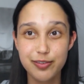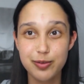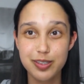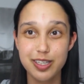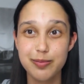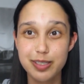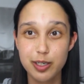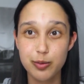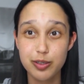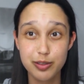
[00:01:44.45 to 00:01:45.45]
If you want to let me
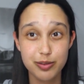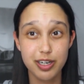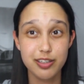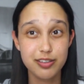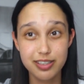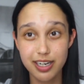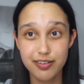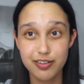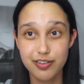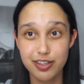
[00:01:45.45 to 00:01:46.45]
know what you got your
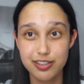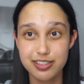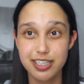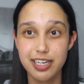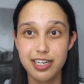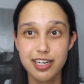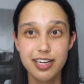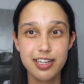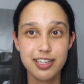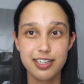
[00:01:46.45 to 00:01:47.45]
dad for Father's Day,
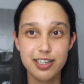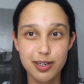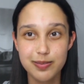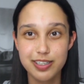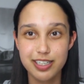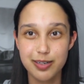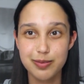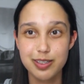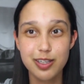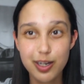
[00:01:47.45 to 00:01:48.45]
then comment it down
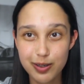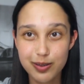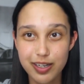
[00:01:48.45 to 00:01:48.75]
below.